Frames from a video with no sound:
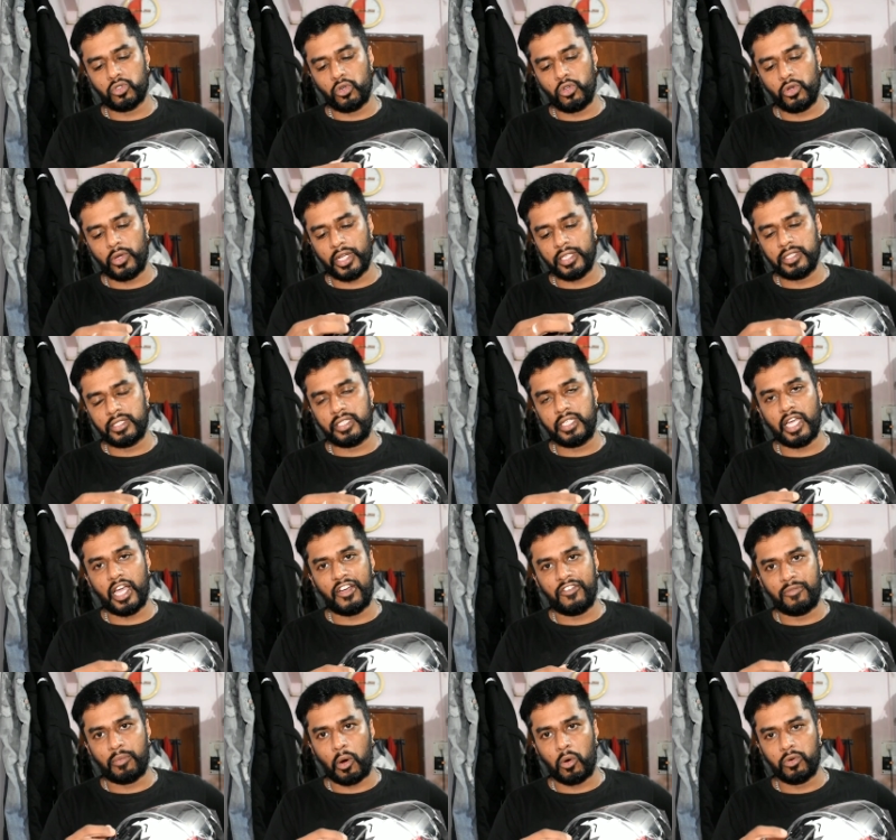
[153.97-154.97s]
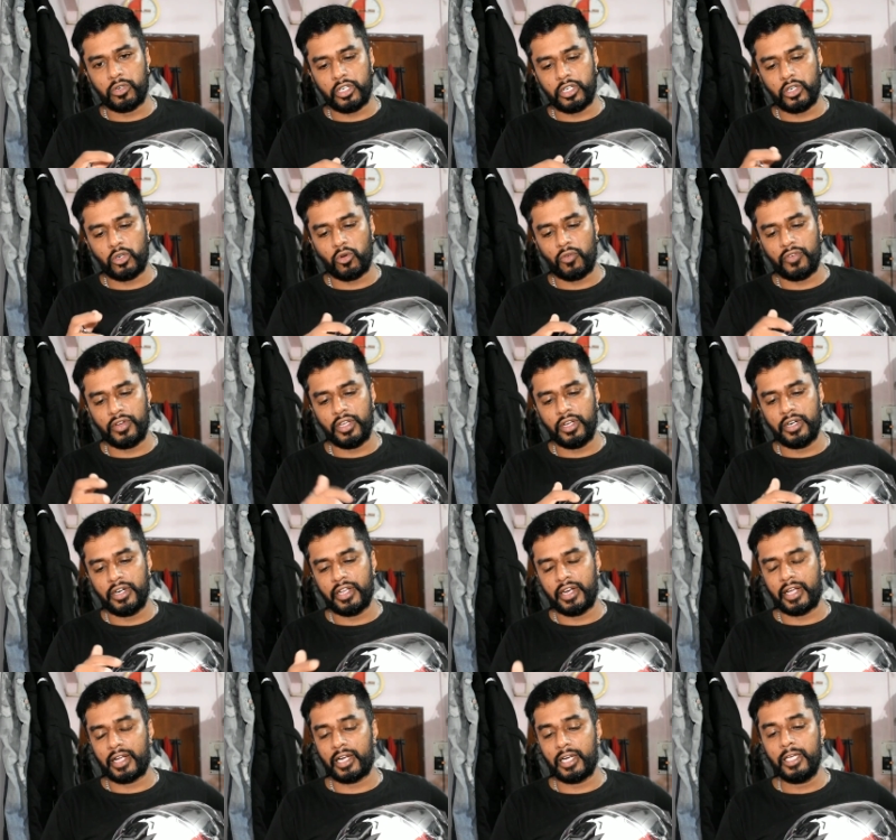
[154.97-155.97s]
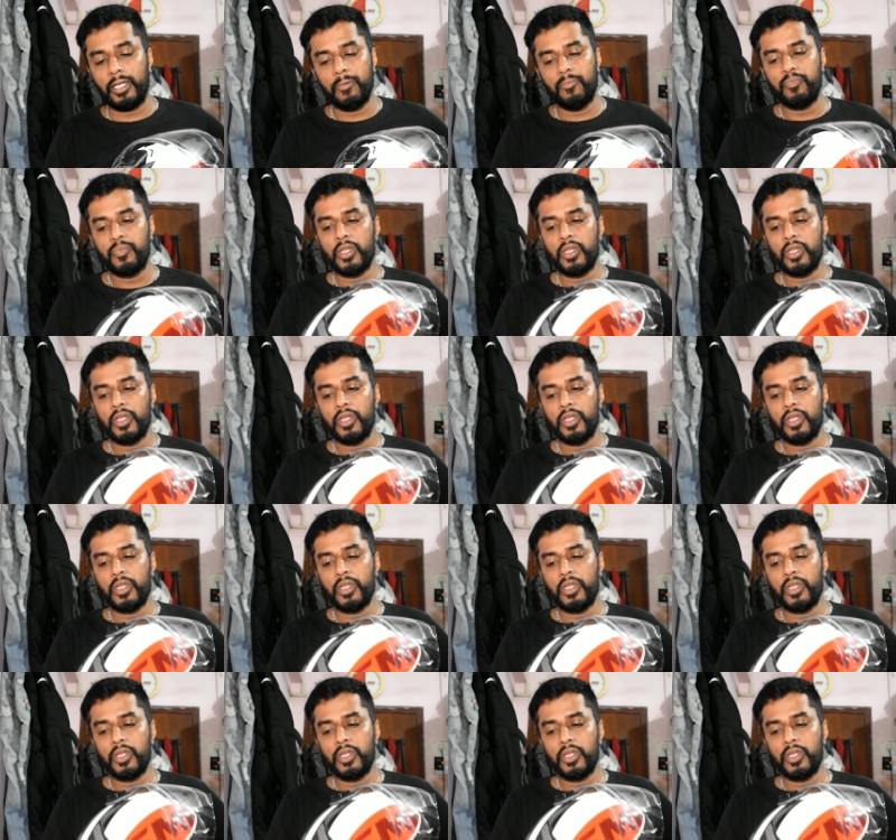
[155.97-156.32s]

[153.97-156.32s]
So you can see I have mounted it over here directly.